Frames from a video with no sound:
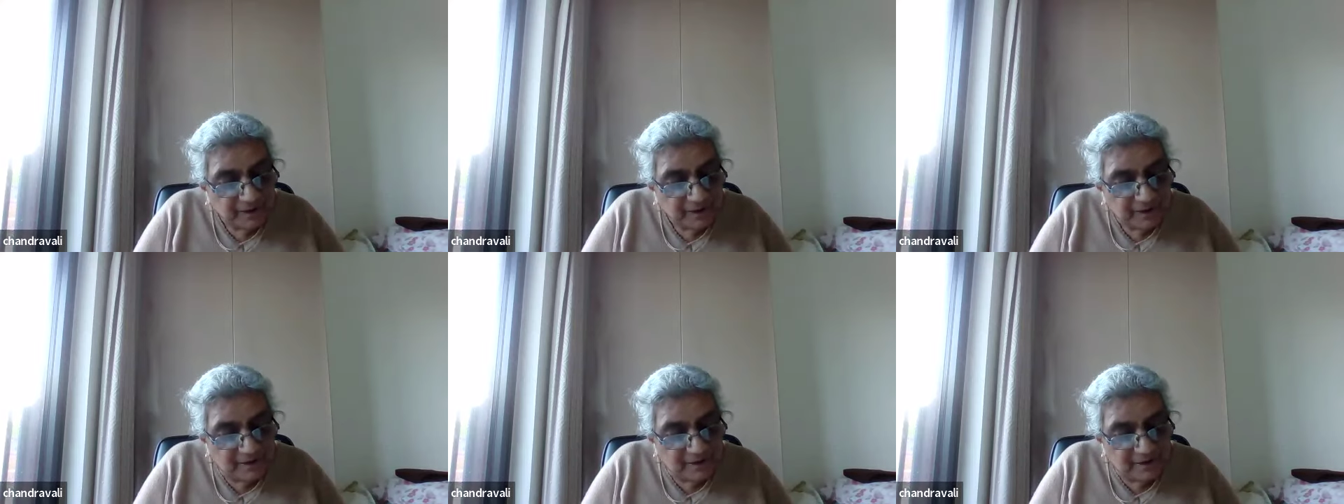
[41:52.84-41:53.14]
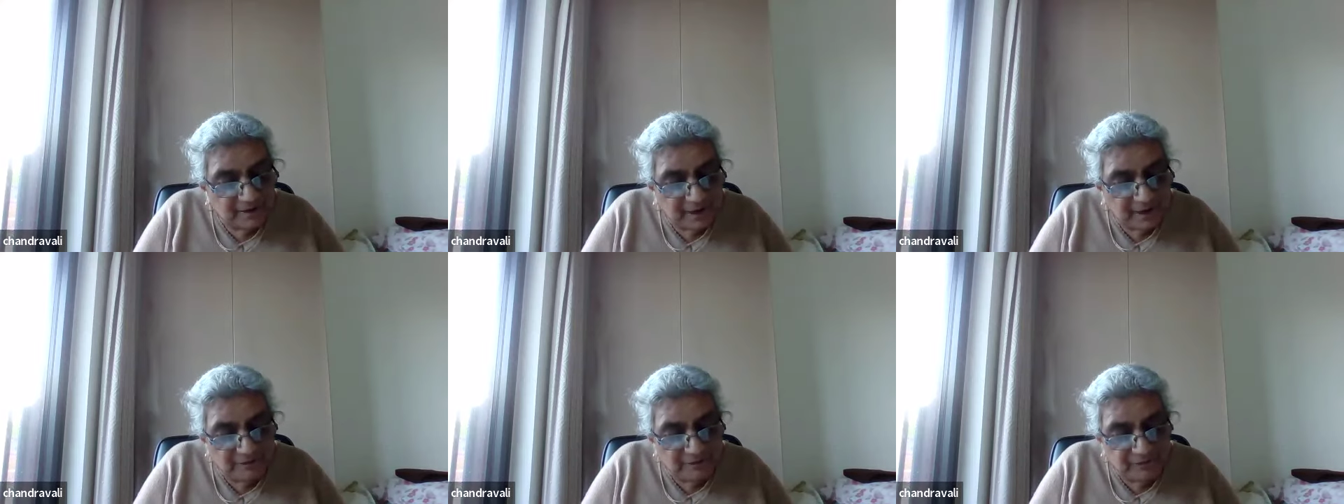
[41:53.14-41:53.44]
In
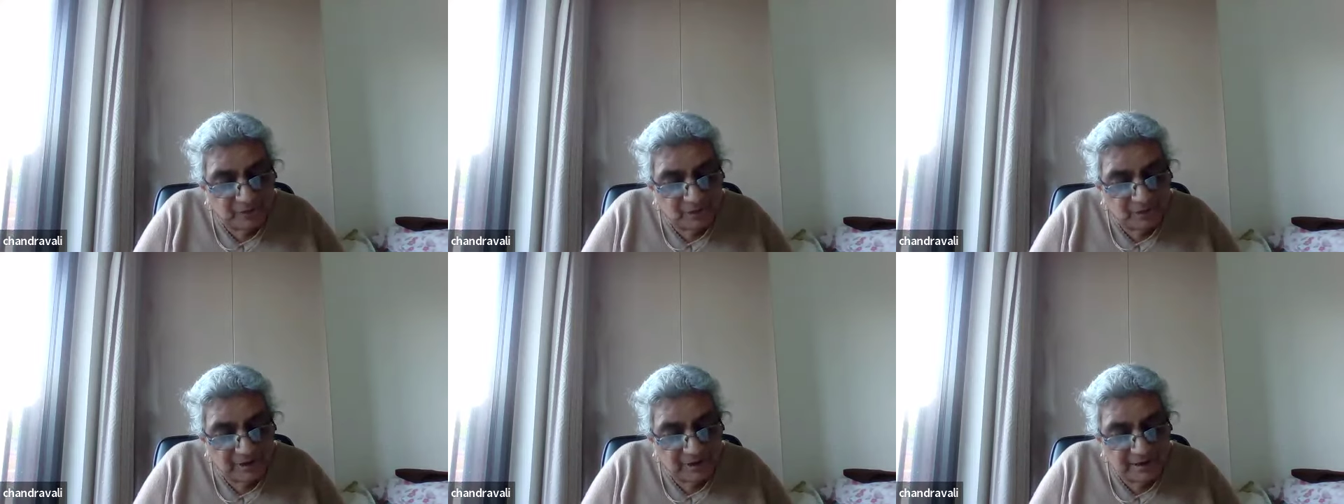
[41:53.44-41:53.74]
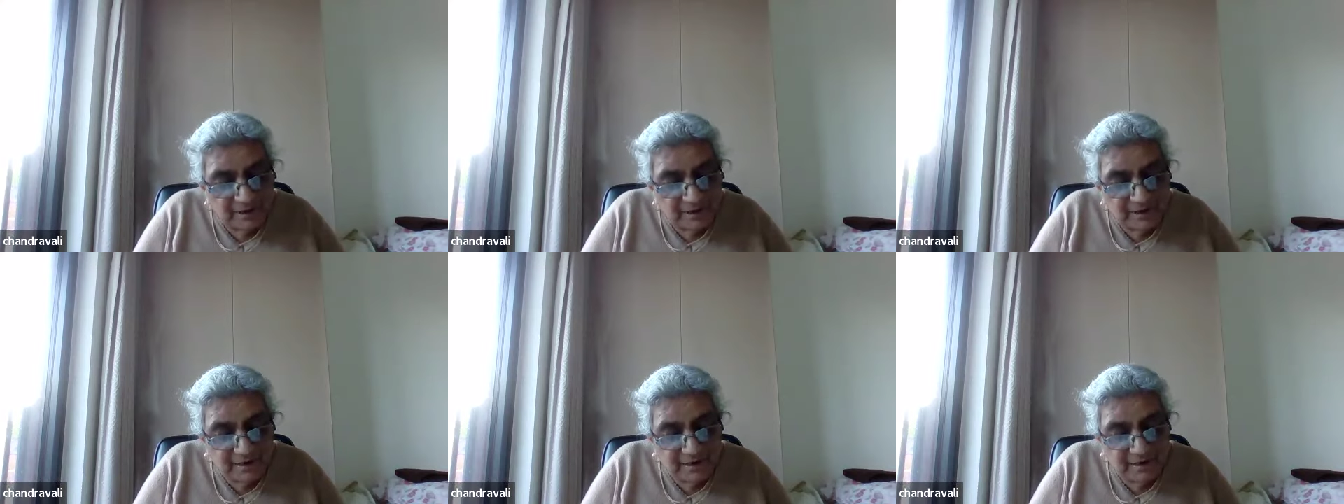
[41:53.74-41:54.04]
that
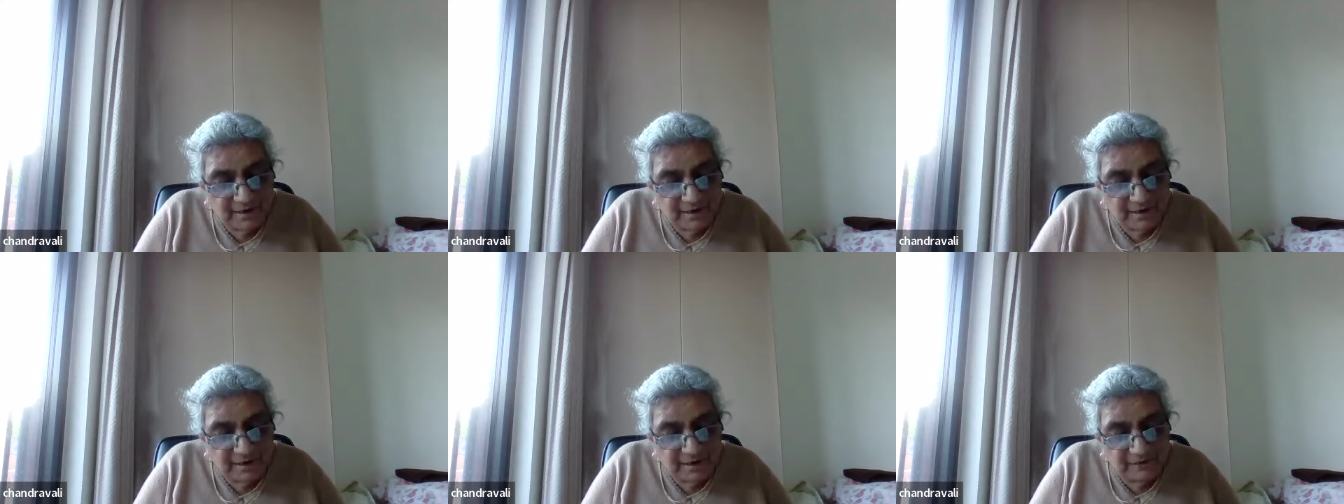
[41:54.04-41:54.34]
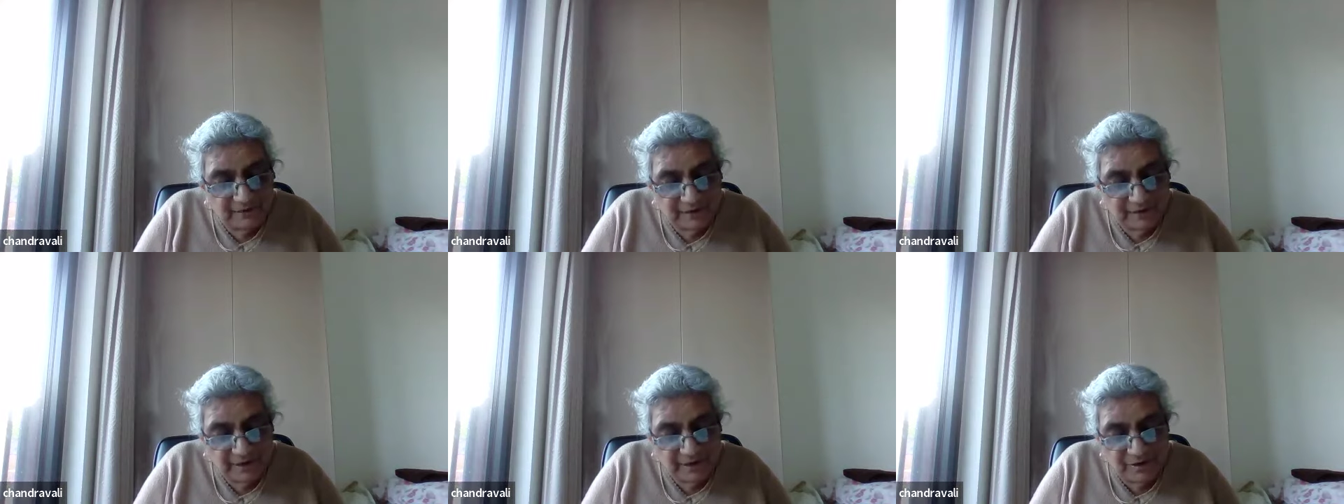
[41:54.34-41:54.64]
forest, he
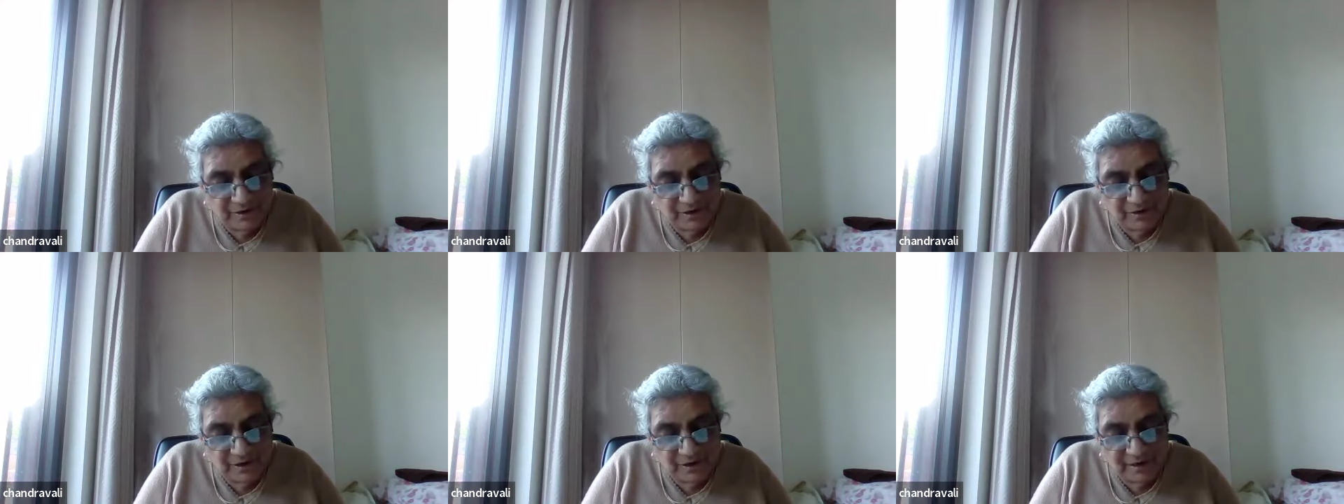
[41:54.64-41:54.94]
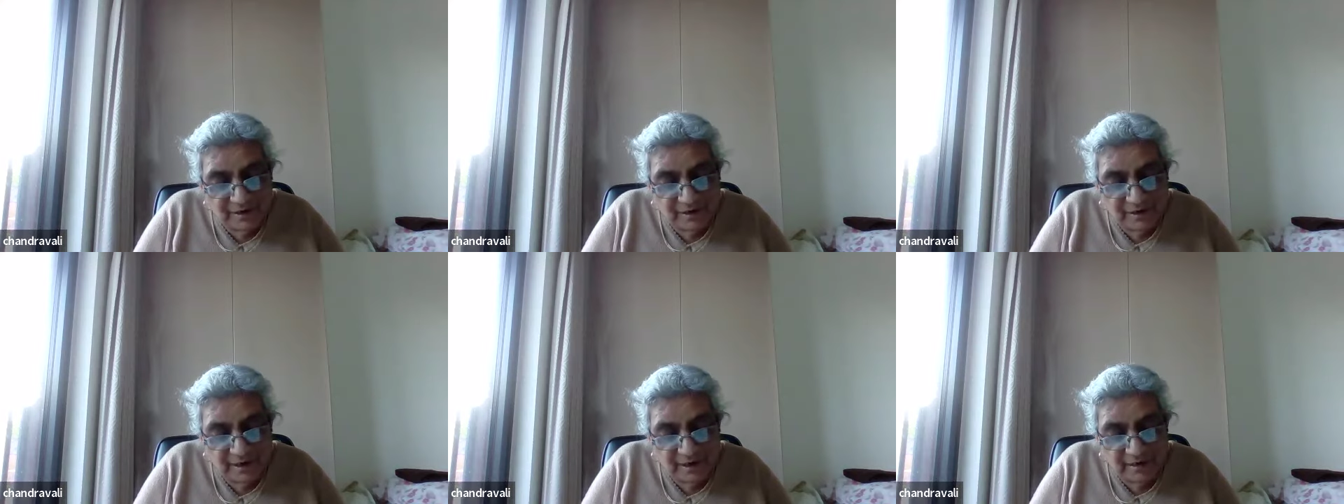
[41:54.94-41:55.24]

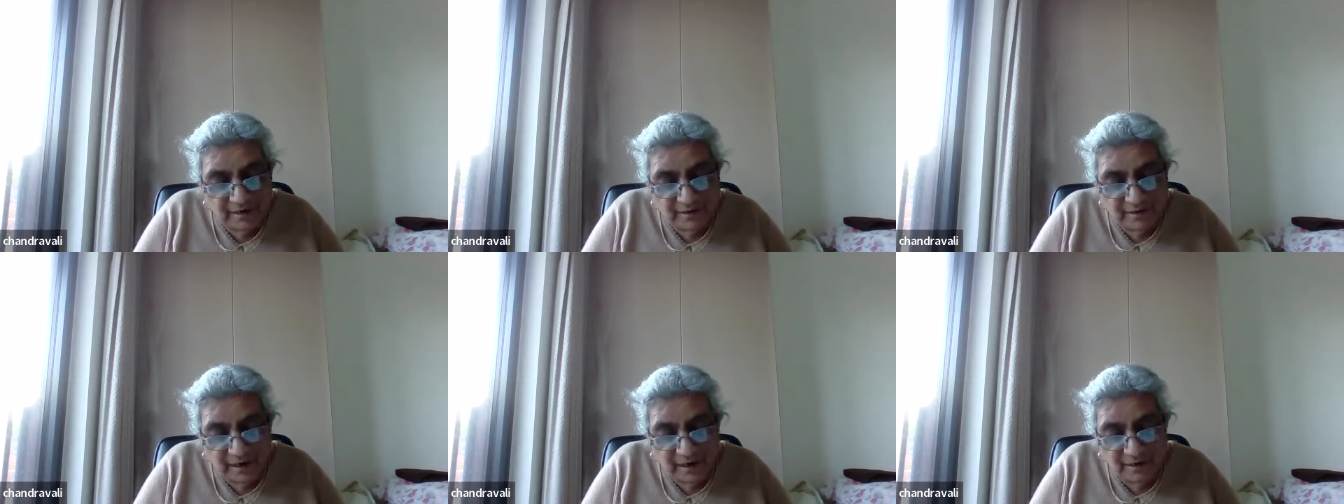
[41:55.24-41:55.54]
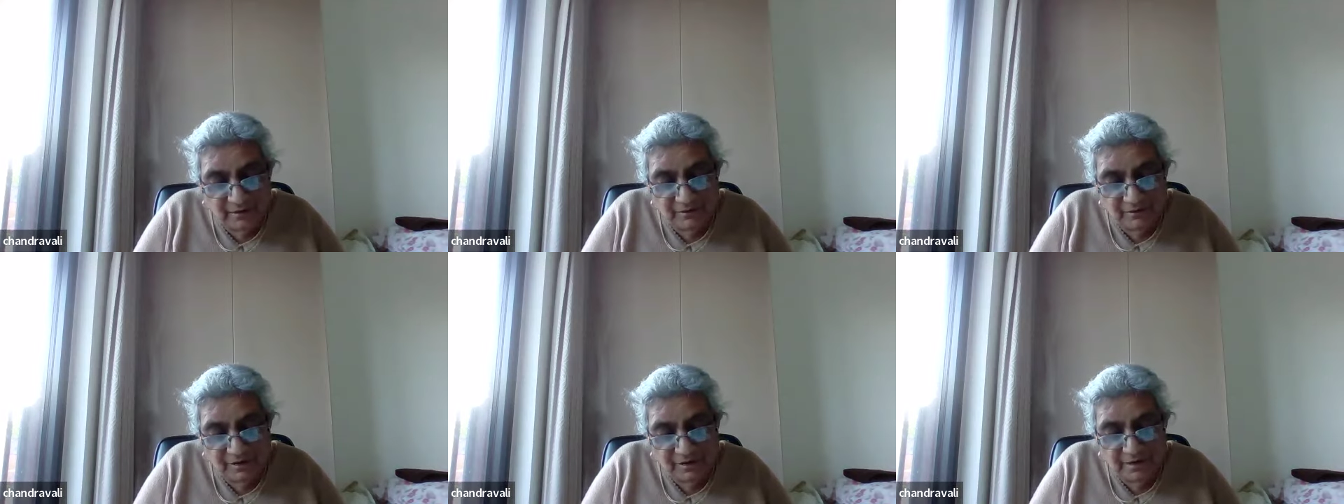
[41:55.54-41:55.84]
eventually
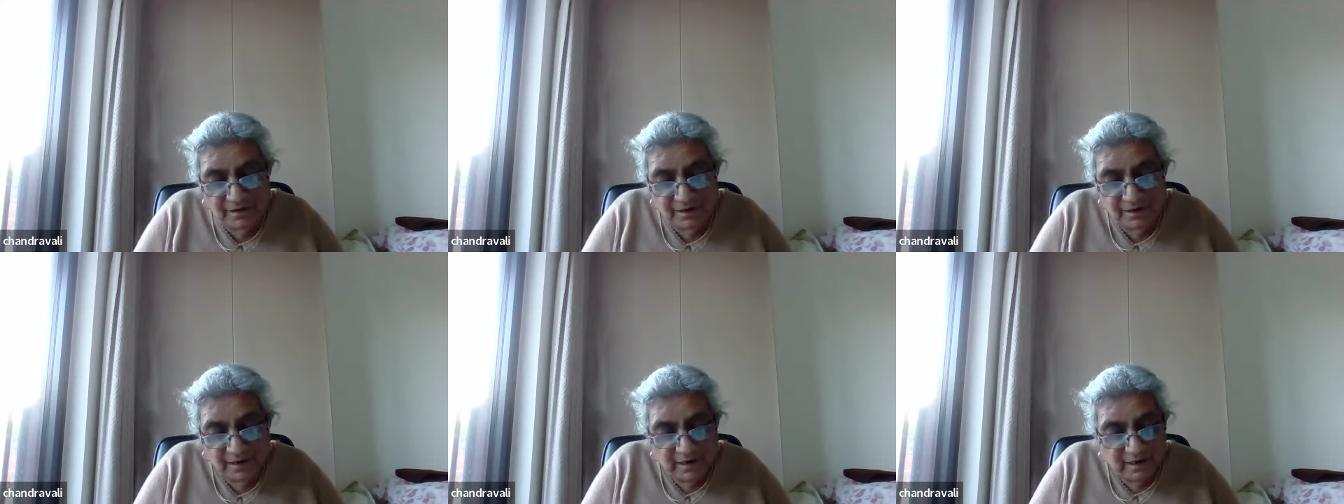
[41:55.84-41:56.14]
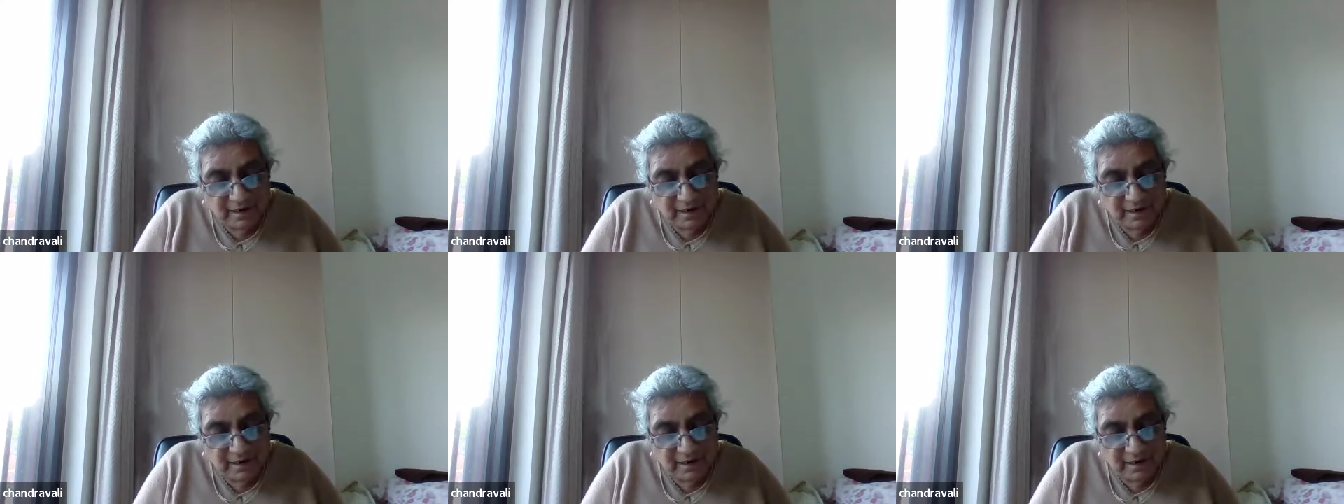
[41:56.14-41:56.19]
encounters